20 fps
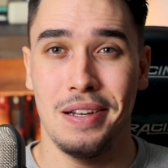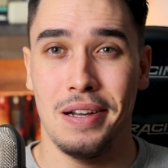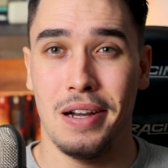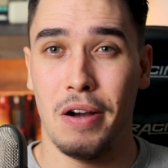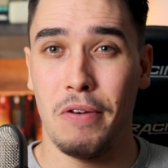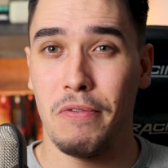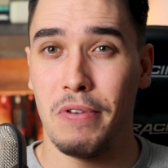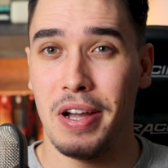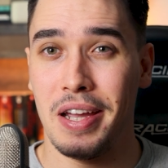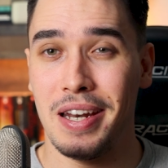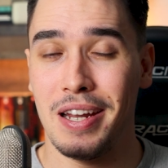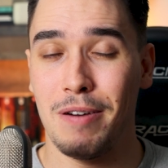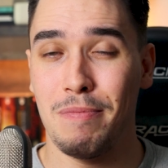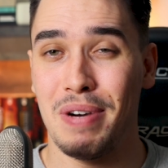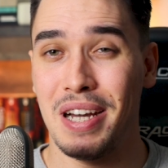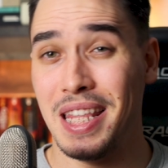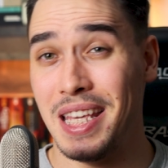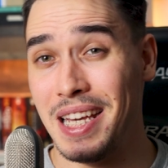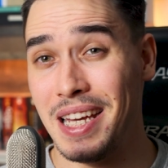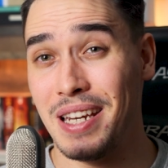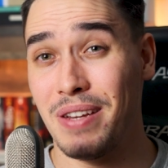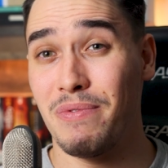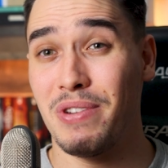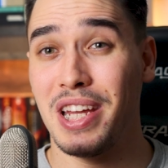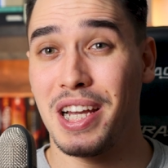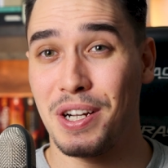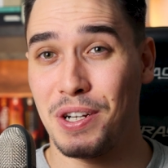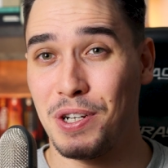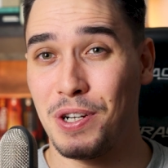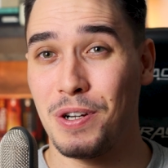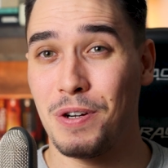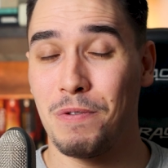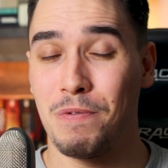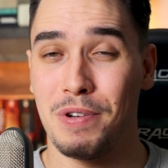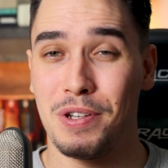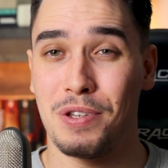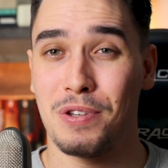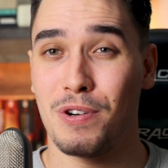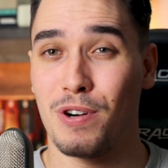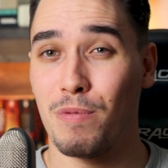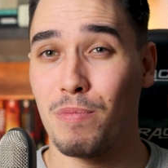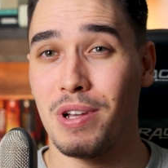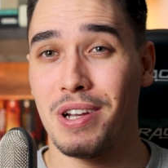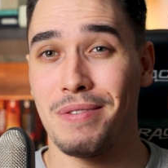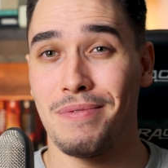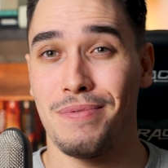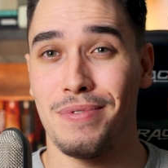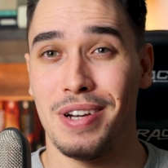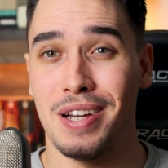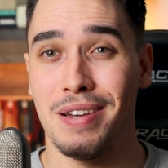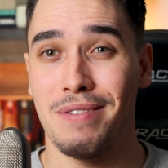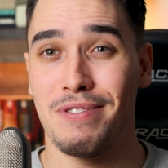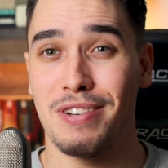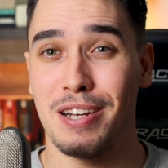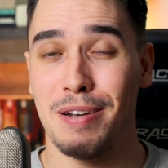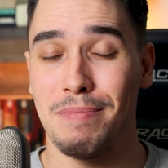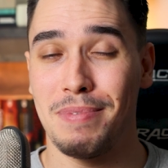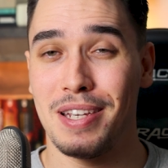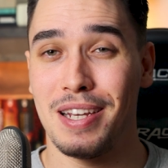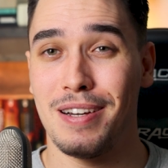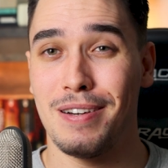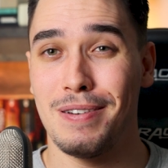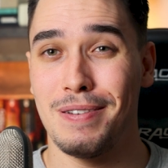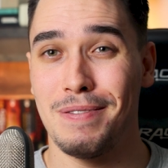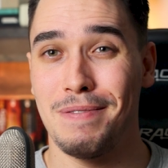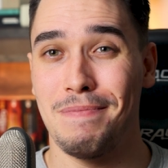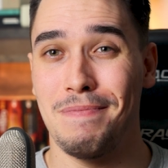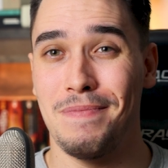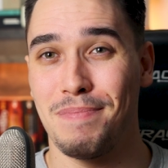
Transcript: I'll find out by the end of next year when Stormlight 5 comes out.